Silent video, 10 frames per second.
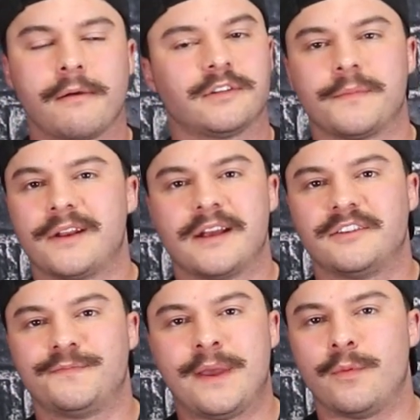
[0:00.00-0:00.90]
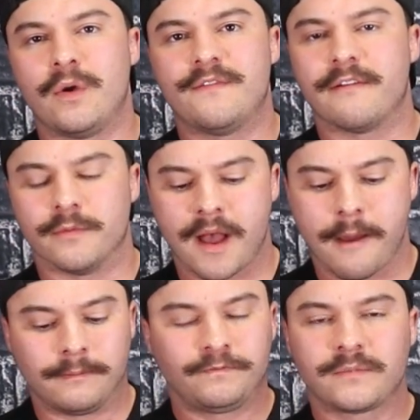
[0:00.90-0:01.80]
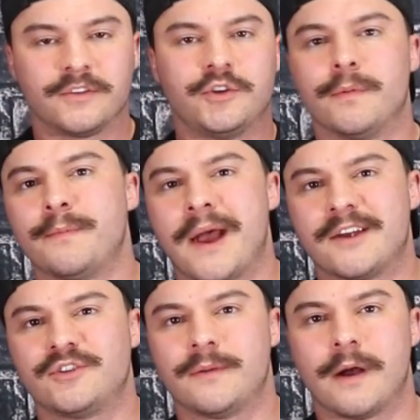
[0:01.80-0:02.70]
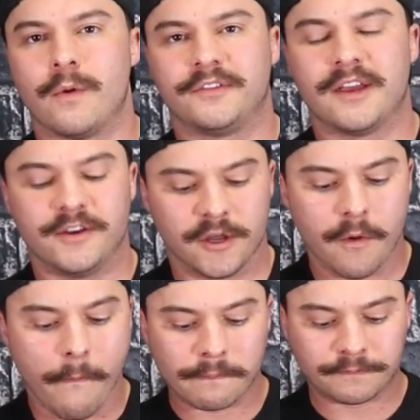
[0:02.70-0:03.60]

Some of the nicest people we've ever met. Super passionate about what they do.